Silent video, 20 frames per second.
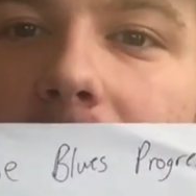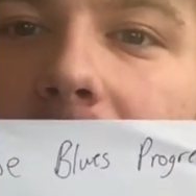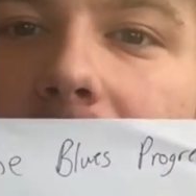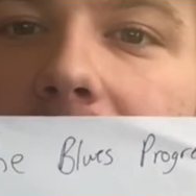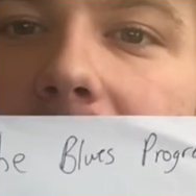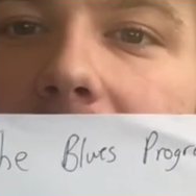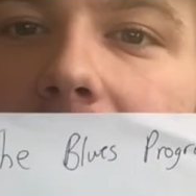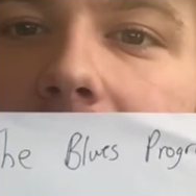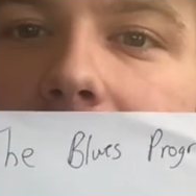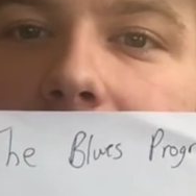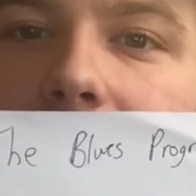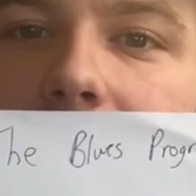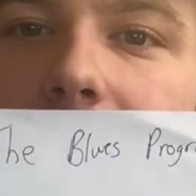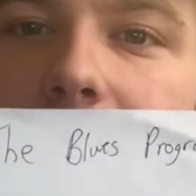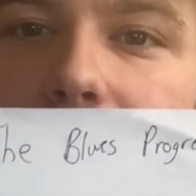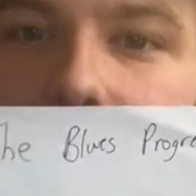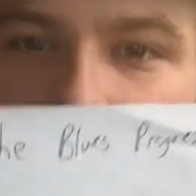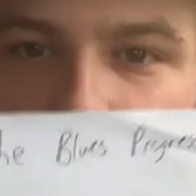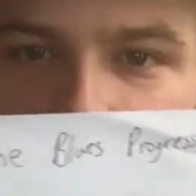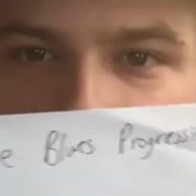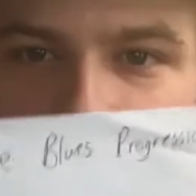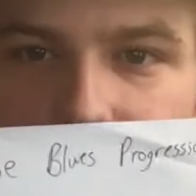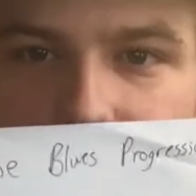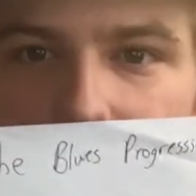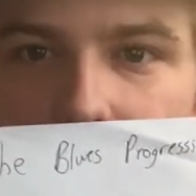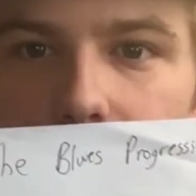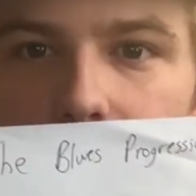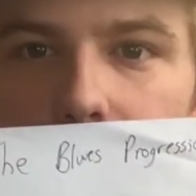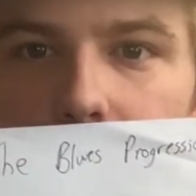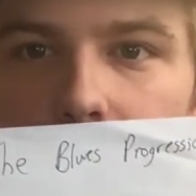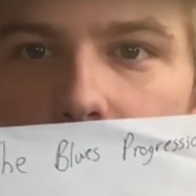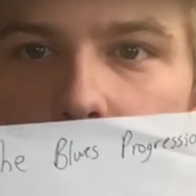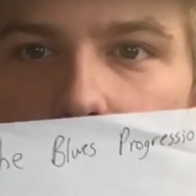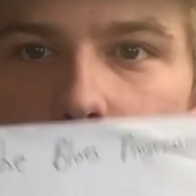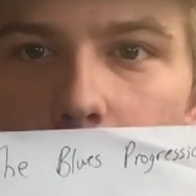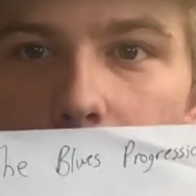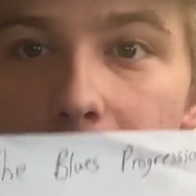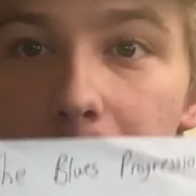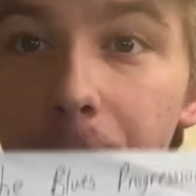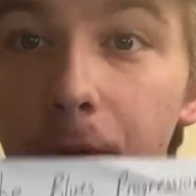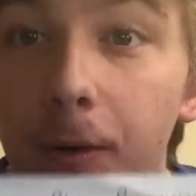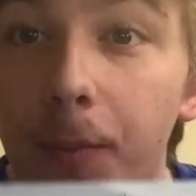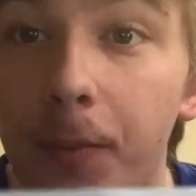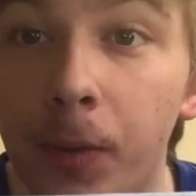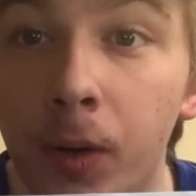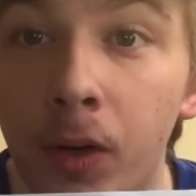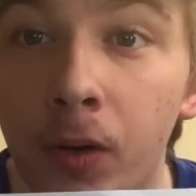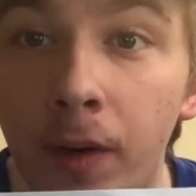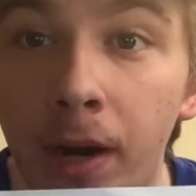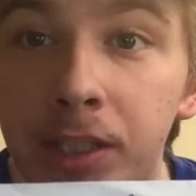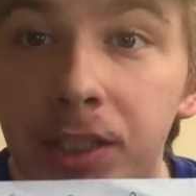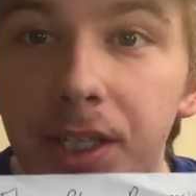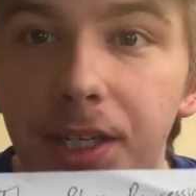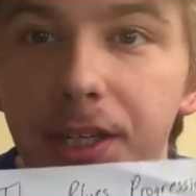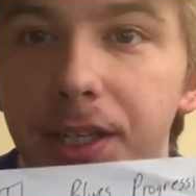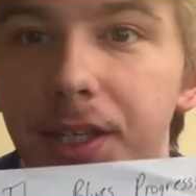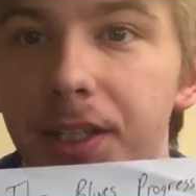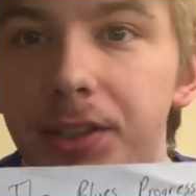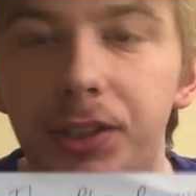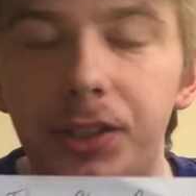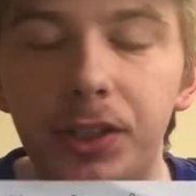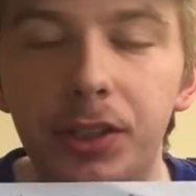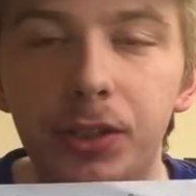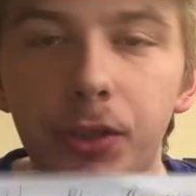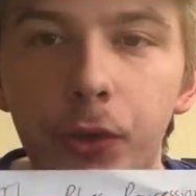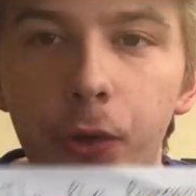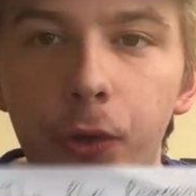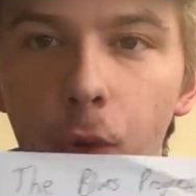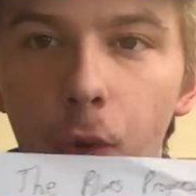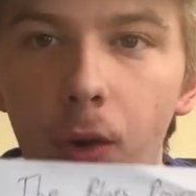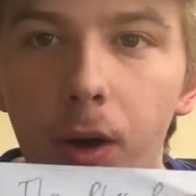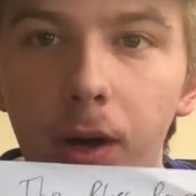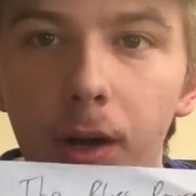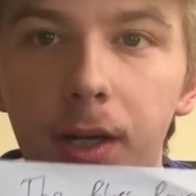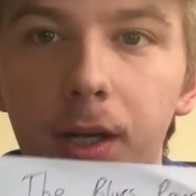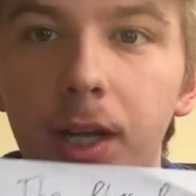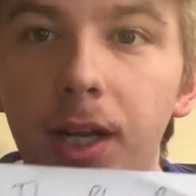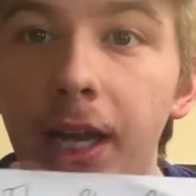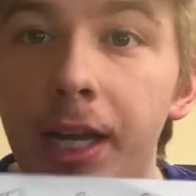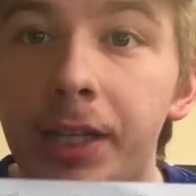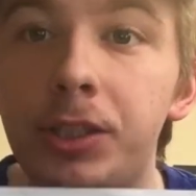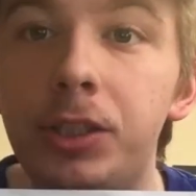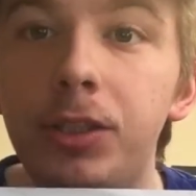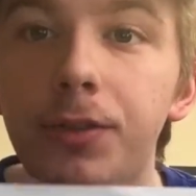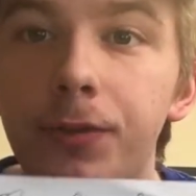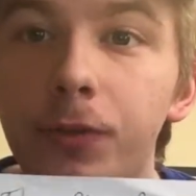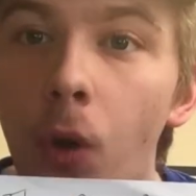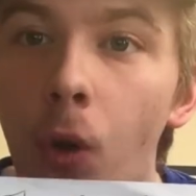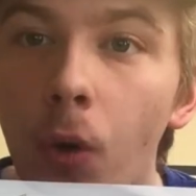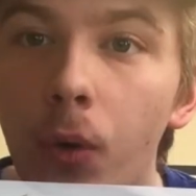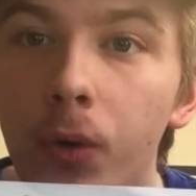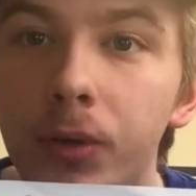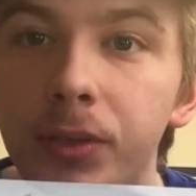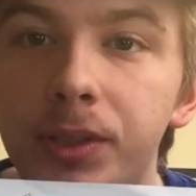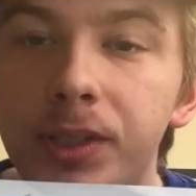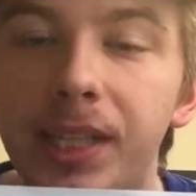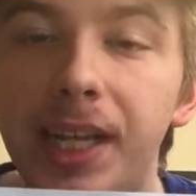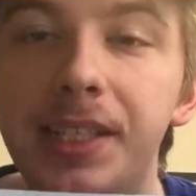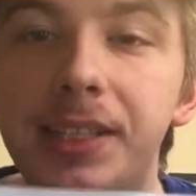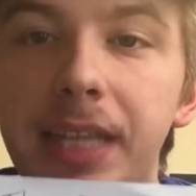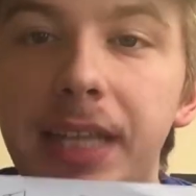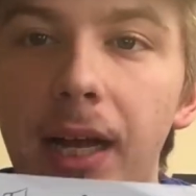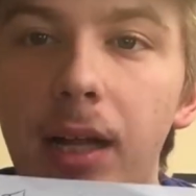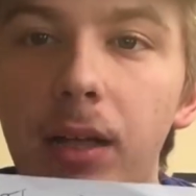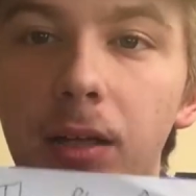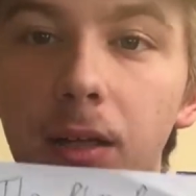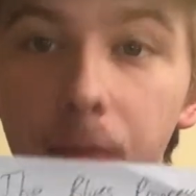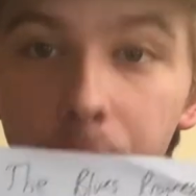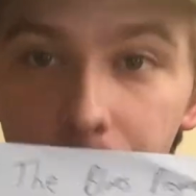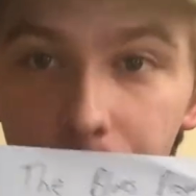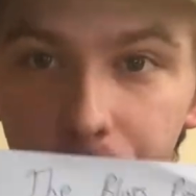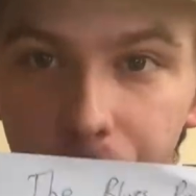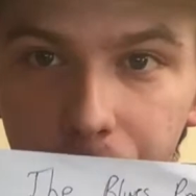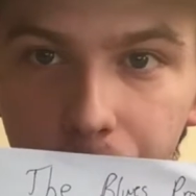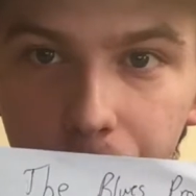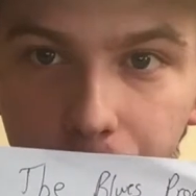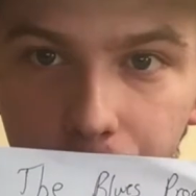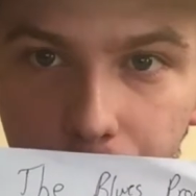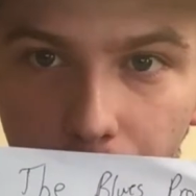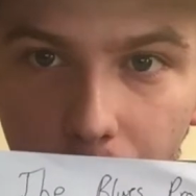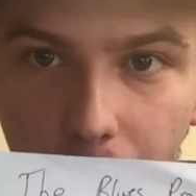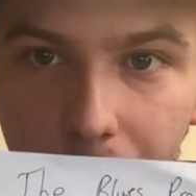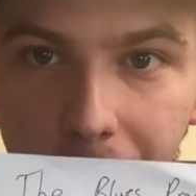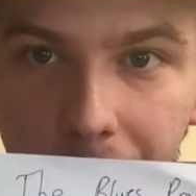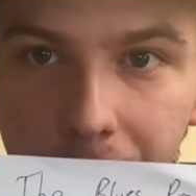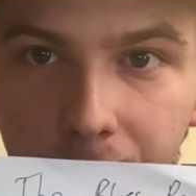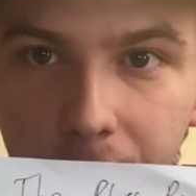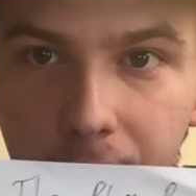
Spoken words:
And remember, a progression is just a collection of chords that tell a musical story.